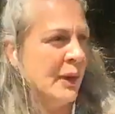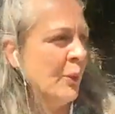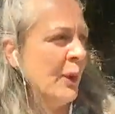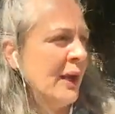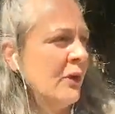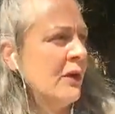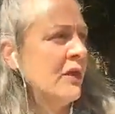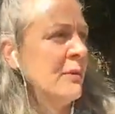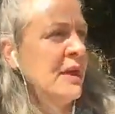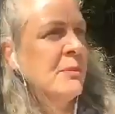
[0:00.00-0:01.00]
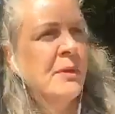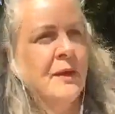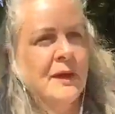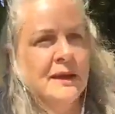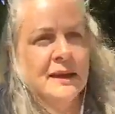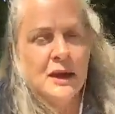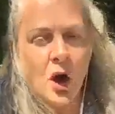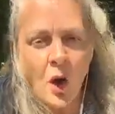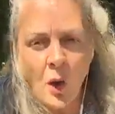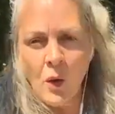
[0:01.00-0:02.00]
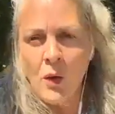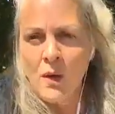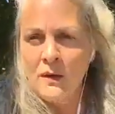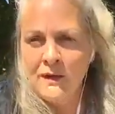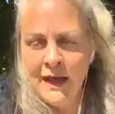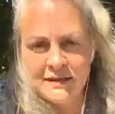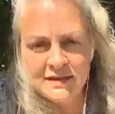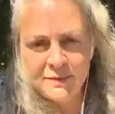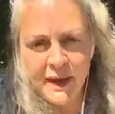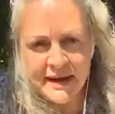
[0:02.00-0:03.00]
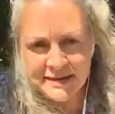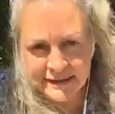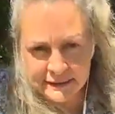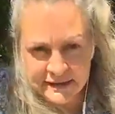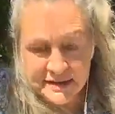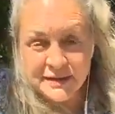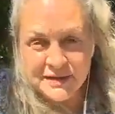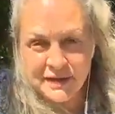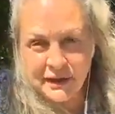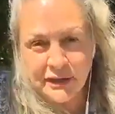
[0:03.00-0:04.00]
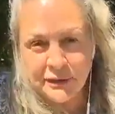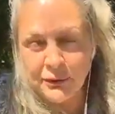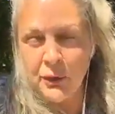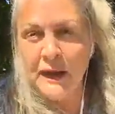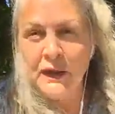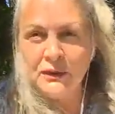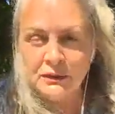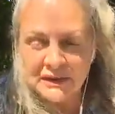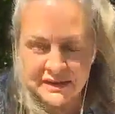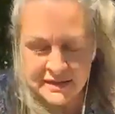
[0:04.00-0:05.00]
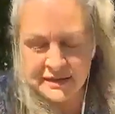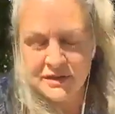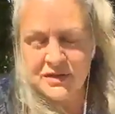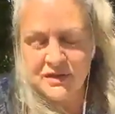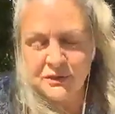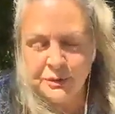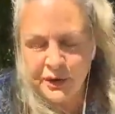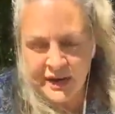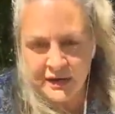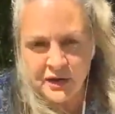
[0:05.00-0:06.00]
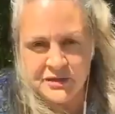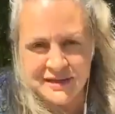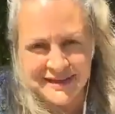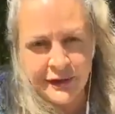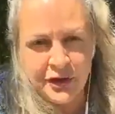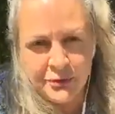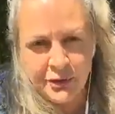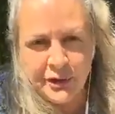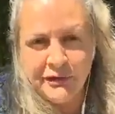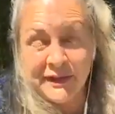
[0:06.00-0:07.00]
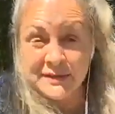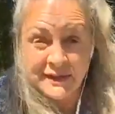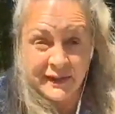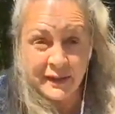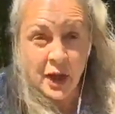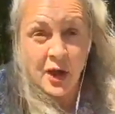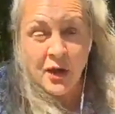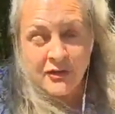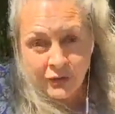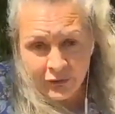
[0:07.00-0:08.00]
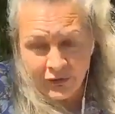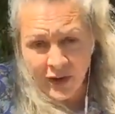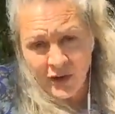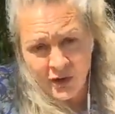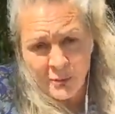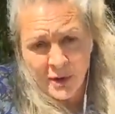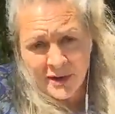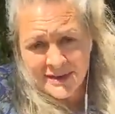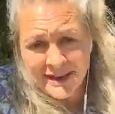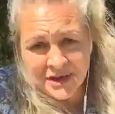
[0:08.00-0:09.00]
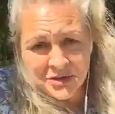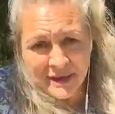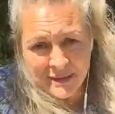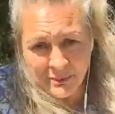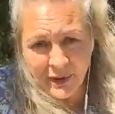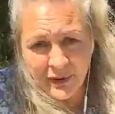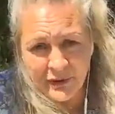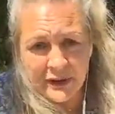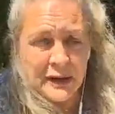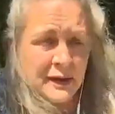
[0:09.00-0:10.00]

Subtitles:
Where are the people that can hold that space and listen to you while you listen to your body, and notice how your body feels, and then follow your body's natural impulse?